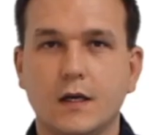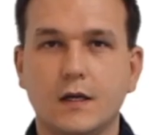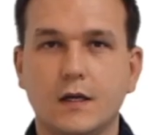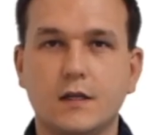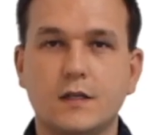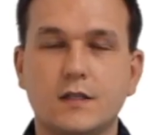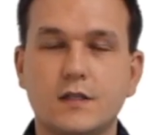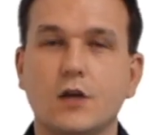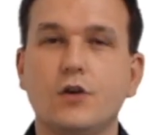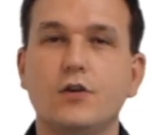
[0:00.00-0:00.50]

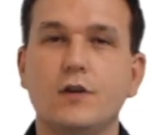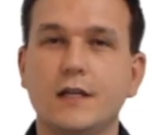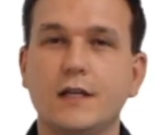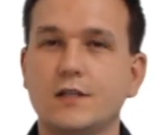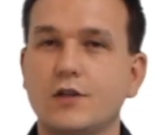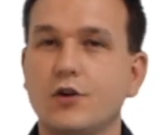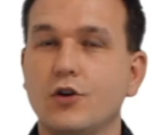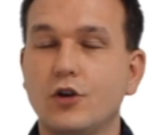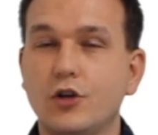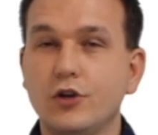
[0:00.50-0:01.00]
So let's
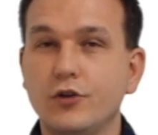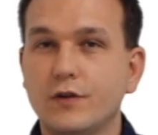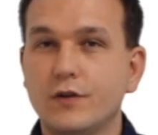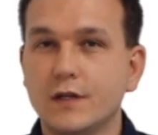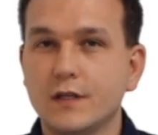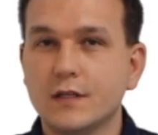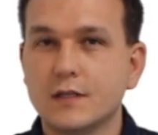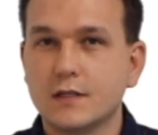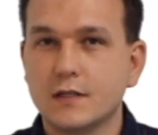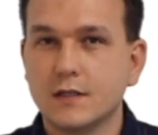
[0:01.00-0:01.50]
conclude
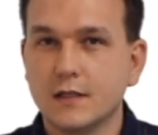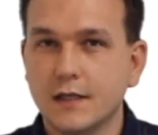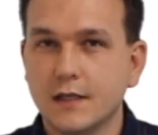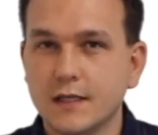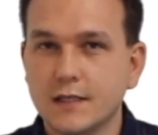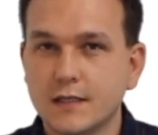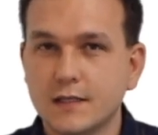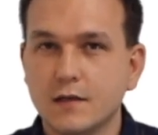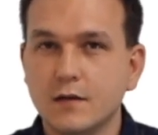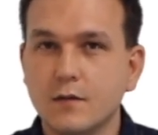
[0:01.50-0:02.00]
this
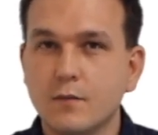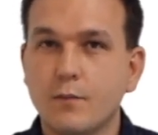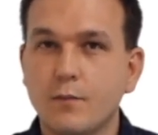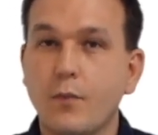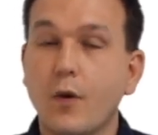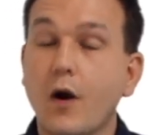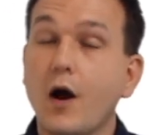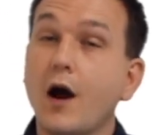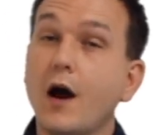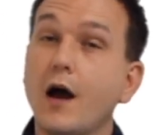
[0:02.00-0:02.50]
lesson
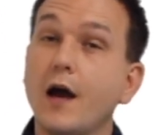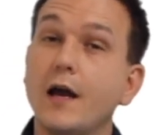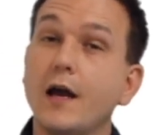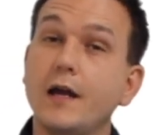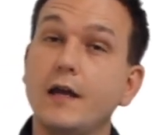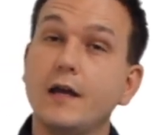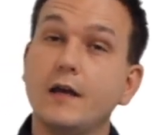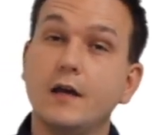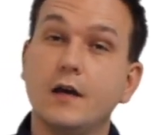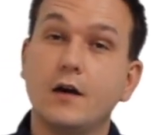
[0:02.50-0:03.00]

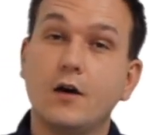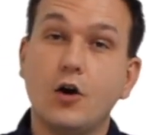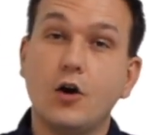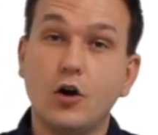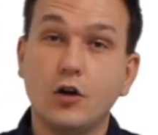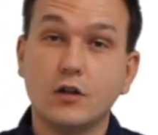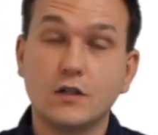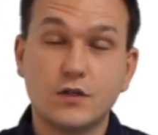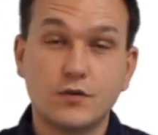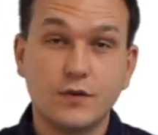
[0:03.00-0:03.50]
by
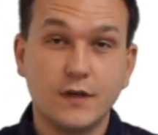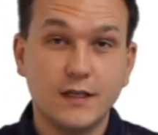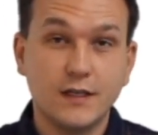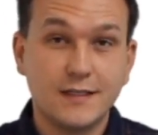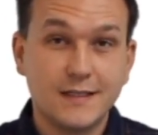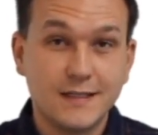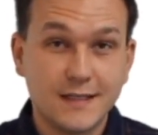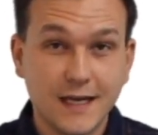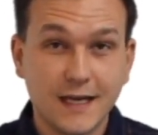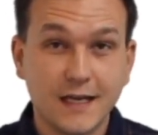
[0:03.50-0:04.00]
answering
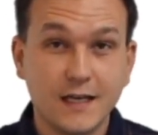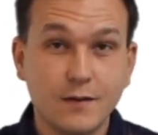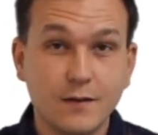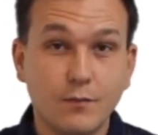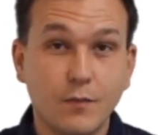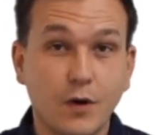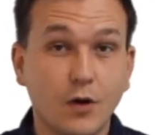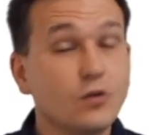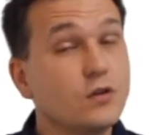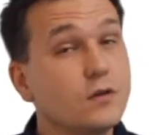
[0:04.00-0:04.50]
ten
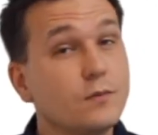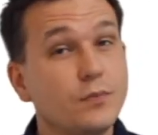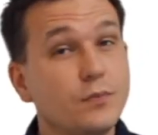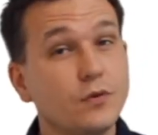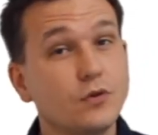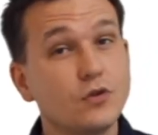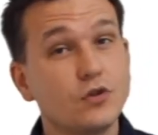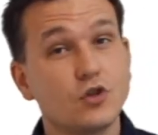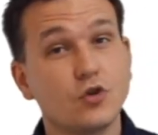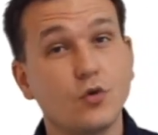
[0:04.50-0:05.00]

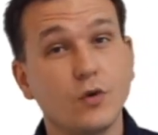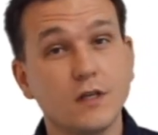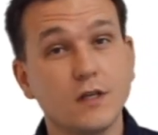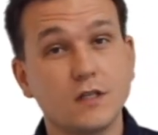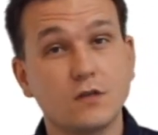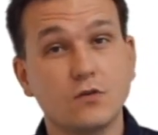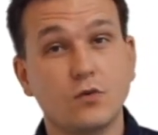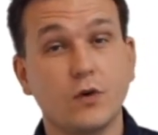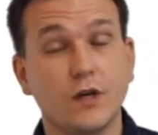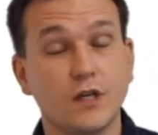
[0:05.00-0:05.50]
multiple choice
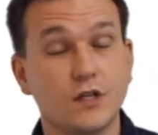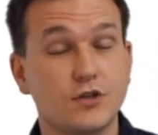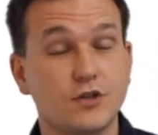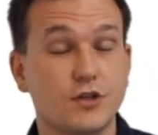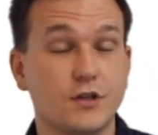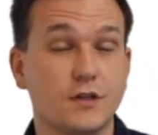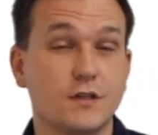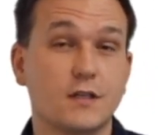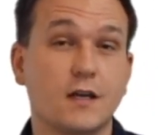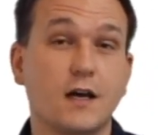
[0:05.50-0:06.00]

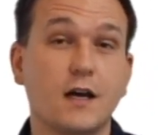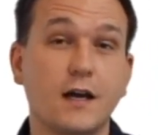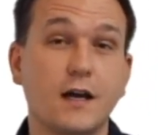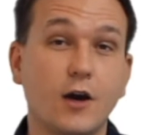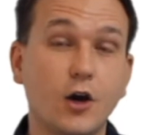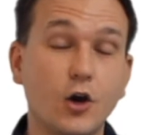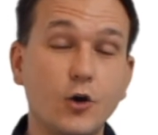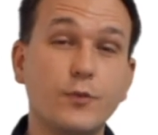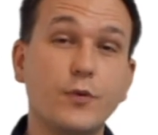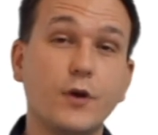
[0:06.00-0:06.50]
questions. I
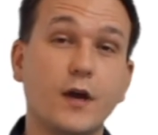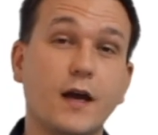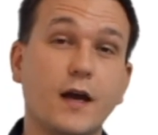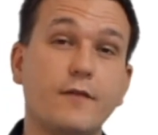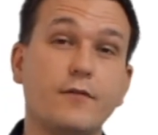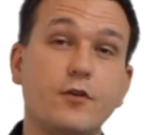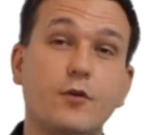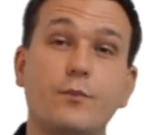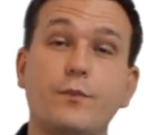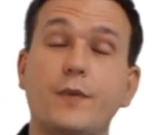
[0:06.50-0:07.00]
hope you
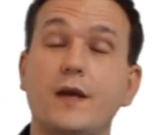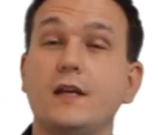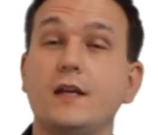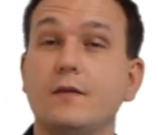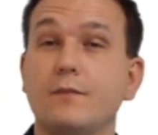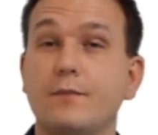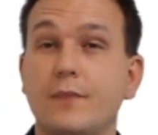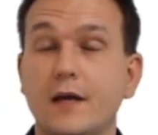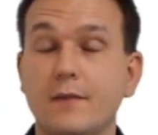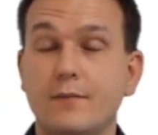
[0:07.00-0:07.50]
have your pen
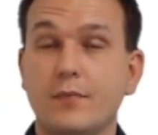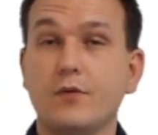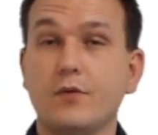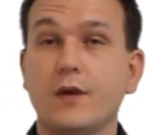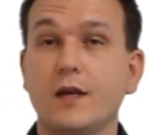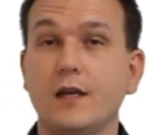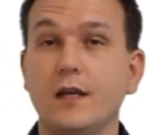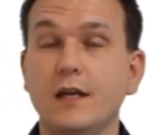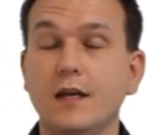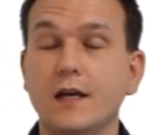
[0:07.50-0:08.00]
and paper
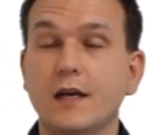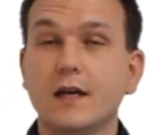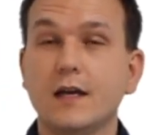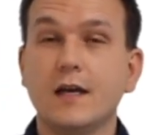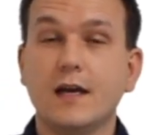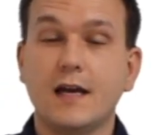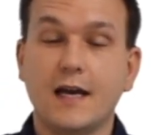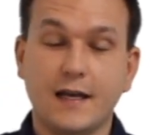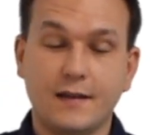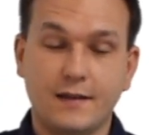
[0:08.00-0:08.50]
ready.
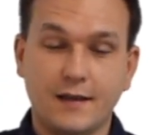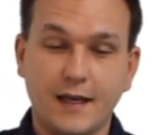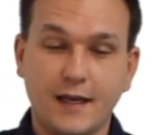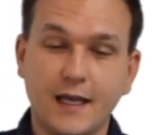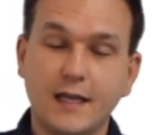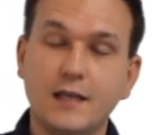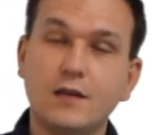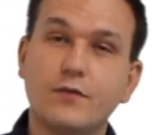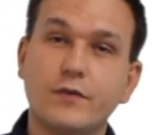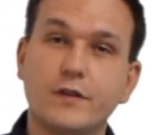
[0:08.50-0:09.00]
At the
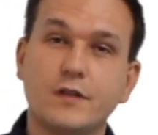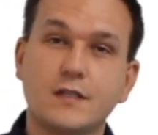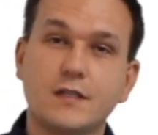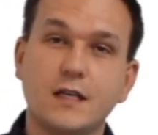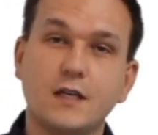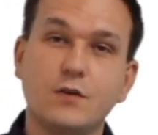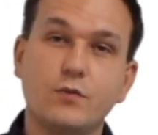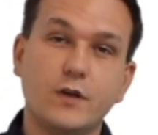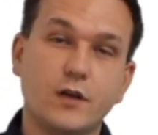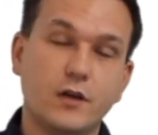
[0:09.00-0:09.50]
end of the
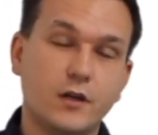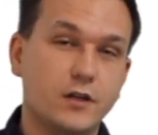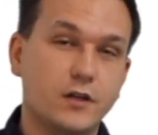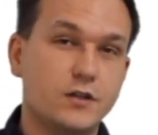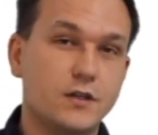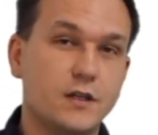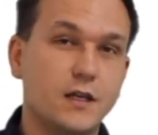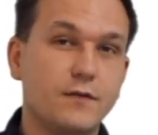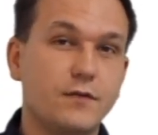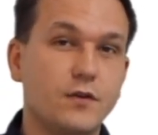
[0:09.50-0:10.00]
ten, we're going
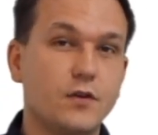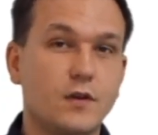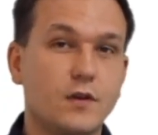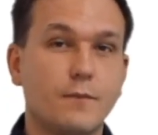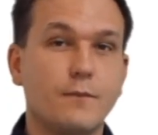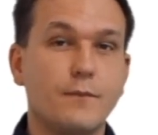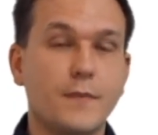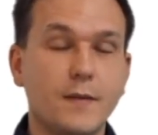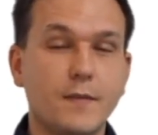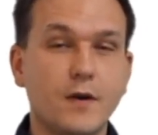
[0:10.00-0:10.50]
to give you the
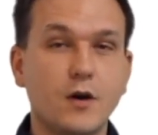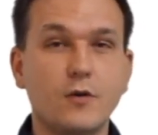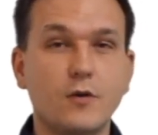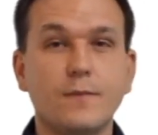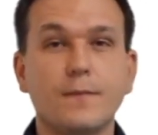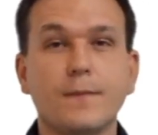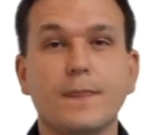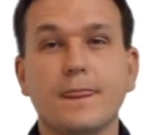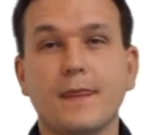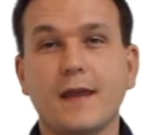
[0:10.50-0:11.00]
memo,
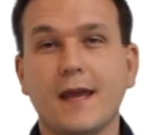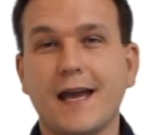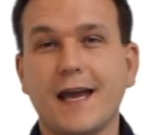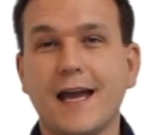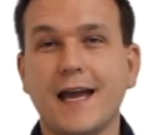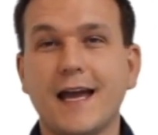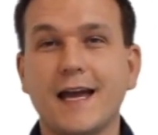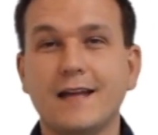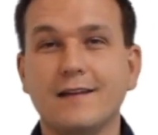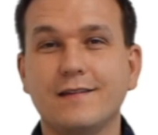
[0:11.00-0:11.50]

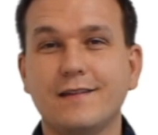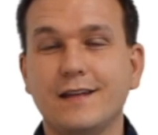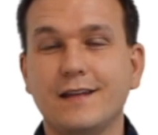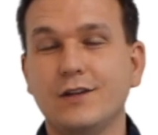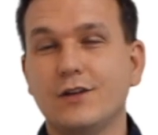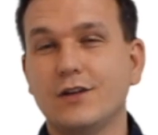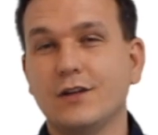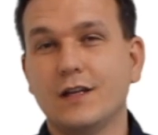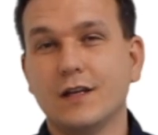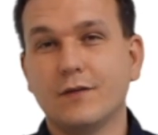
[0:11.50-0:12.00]
and then
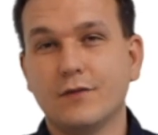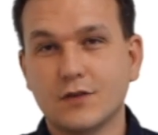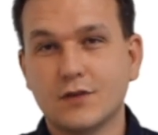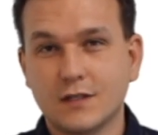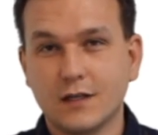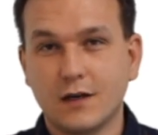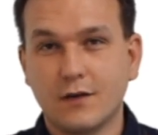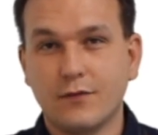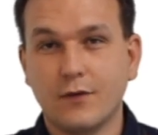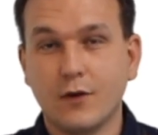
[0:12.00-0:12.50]
you can give
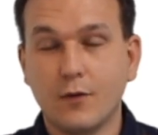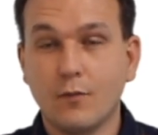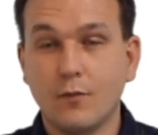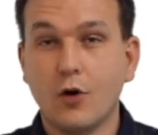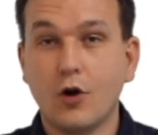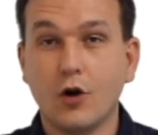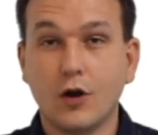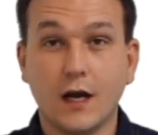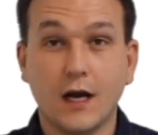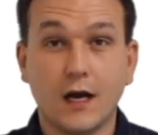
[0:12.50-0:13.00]
yourself a
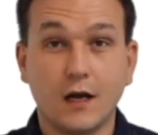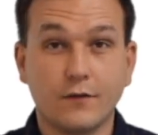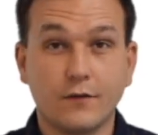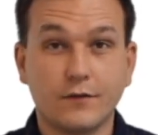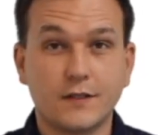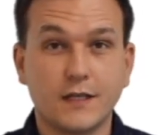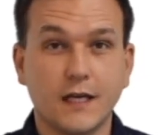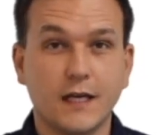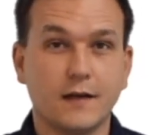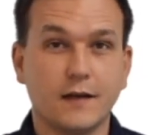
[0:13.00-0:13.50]
mark out of
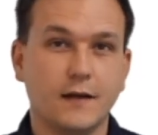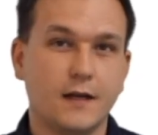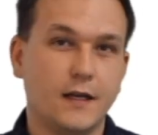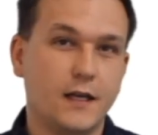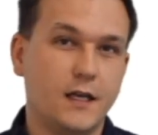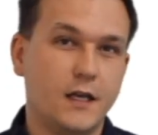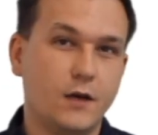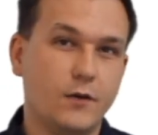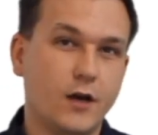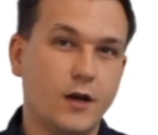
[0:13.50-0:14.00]
ten.
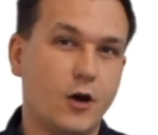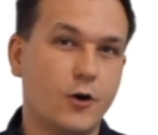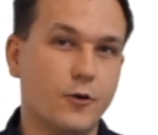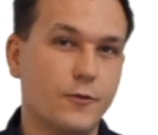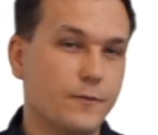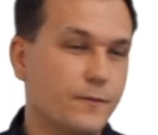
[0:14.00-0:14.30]
Here we go.